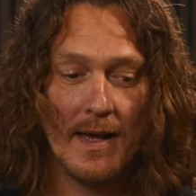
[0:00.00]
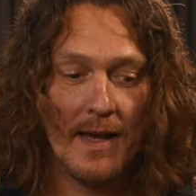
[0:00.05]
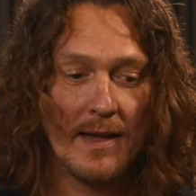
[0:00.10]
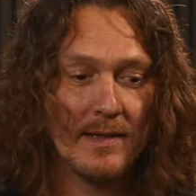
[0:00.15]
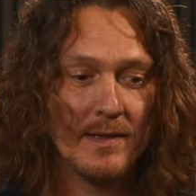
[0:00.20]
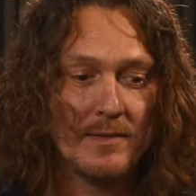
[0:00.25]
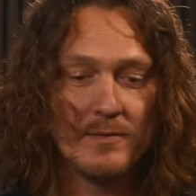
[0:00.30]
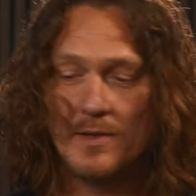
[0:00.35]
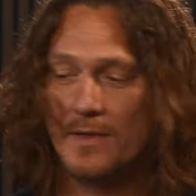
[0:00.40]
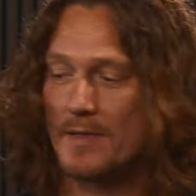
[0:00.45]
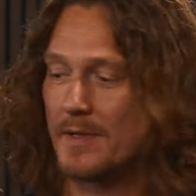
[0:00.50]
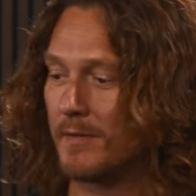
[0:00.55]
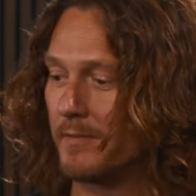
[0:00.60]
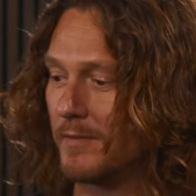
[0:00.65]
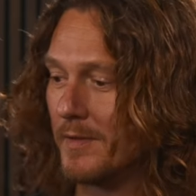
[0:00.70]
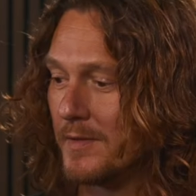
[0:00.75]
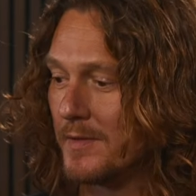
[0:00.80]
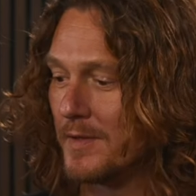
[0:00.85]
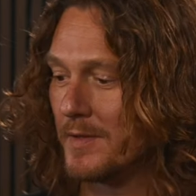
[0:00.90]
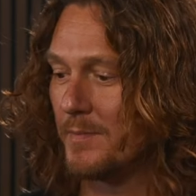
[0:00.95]
and you've just
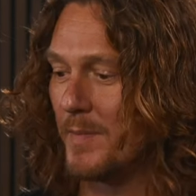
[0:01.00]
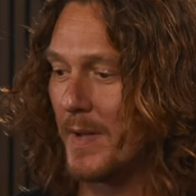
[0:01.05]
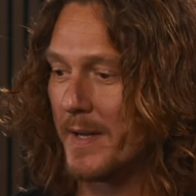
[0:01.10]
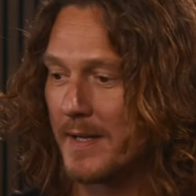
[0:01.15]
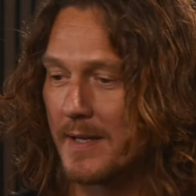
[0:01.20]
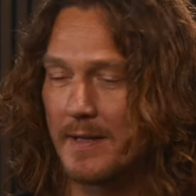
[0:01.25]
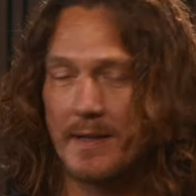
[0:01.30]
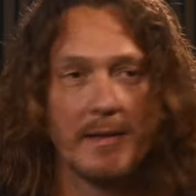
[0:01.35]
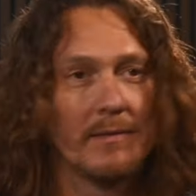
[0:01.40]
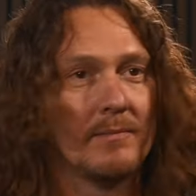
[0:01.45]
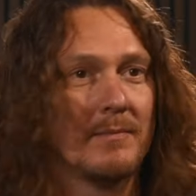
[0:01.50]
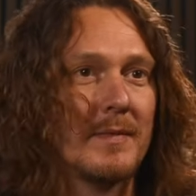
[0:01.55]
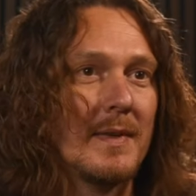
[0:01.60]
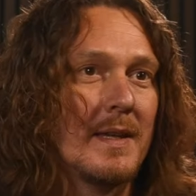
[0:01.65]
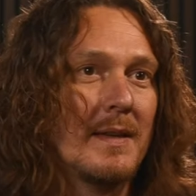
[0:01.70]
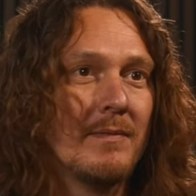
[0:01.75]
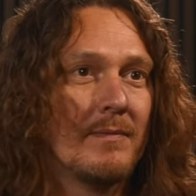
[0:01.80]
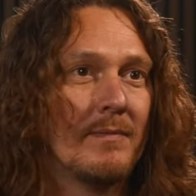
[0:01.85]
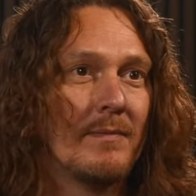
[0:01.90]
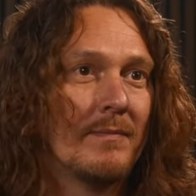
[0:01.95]
you're just making it
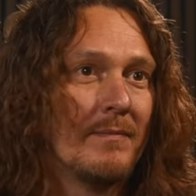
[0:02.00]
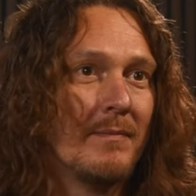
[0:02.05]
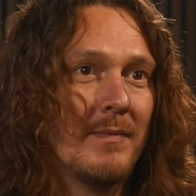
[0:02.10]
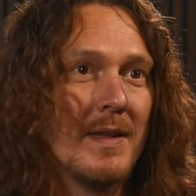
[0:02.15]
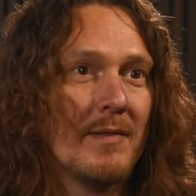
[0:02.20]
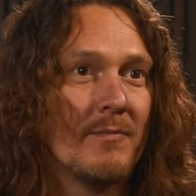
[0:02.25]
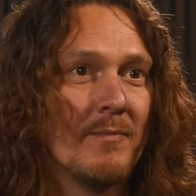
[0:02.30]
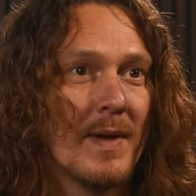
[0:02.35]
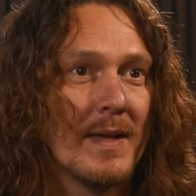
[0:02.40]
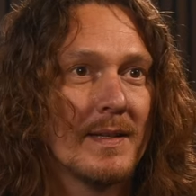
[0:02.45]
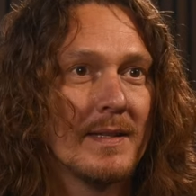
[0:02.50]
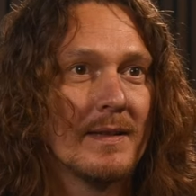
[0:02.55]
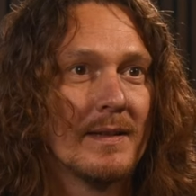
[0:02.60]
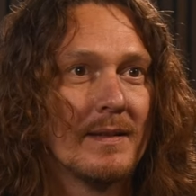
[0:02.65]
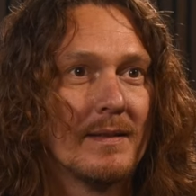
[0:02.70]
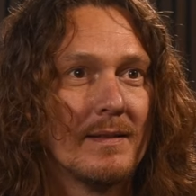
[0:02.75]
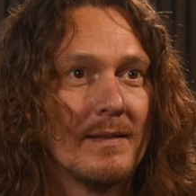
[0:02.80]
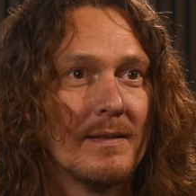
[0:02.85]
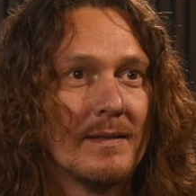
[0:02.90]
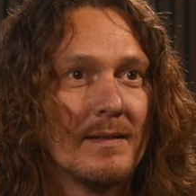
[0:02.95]
even even better.